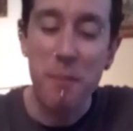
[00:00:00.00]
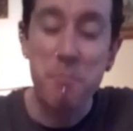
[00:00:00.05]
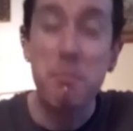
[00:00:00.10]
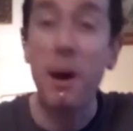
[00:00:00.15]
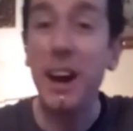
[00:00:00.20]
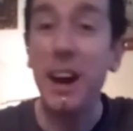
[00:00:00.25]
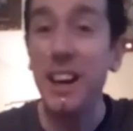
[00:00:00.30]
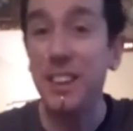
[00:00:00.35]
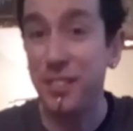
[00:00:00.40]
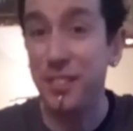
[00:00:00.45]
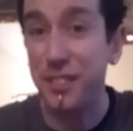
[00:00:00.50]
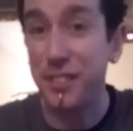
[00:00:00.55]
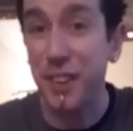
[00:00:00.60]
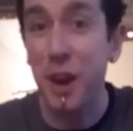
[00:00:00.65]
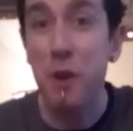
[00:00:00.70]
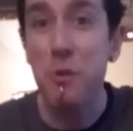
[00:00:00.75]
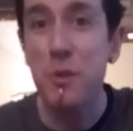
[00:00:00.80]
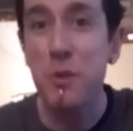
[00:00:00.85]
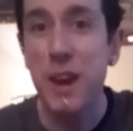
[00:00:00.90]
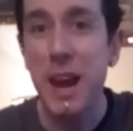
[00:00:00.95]
But it
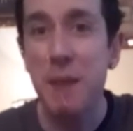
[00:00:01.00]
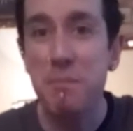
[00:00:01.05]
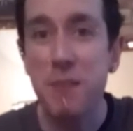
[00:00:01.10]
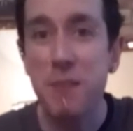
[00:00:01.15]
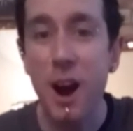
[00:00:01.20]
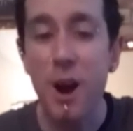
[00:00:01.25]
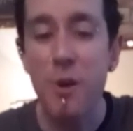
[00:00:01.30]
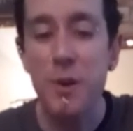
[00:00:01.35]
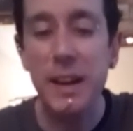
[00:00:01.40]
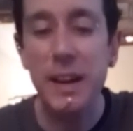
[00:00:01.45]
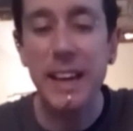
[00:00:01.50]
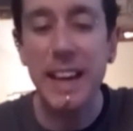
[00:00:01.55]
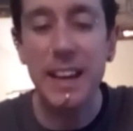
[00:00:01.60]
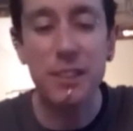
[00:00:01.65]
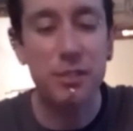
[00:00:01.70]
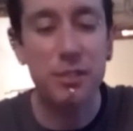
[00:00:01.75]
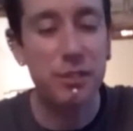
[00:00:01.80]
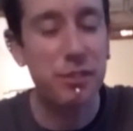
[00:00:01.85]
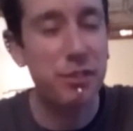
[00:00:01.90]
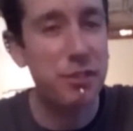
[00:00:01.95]
still kept going.
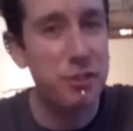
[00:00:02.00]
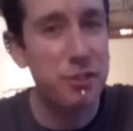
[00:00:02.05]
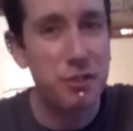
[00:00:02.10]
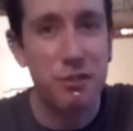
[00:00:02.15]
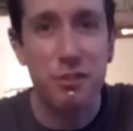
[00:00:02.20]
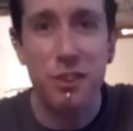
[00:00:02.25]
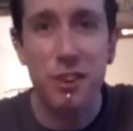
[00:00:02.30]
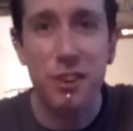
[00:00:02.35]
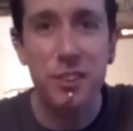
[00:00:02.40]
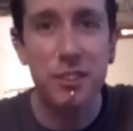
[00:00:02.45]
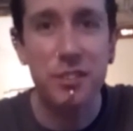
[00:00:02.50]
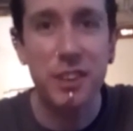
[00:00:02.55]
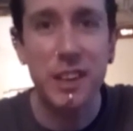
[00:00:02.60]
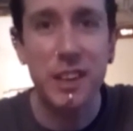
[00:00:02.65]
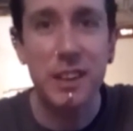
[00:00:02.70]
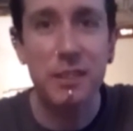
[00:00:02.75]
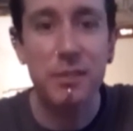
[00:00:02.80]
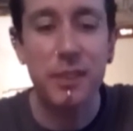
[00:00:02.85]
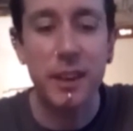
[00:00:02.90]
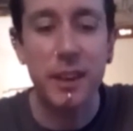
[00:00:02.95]
It's as strong as
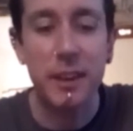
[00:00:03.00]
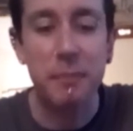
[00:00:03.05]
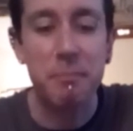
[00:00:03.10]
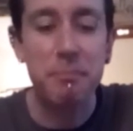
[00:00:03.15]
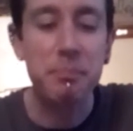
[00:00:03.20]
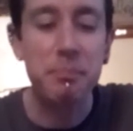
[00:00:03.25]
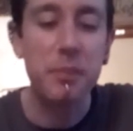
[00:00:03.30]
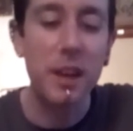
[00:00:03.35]
anything.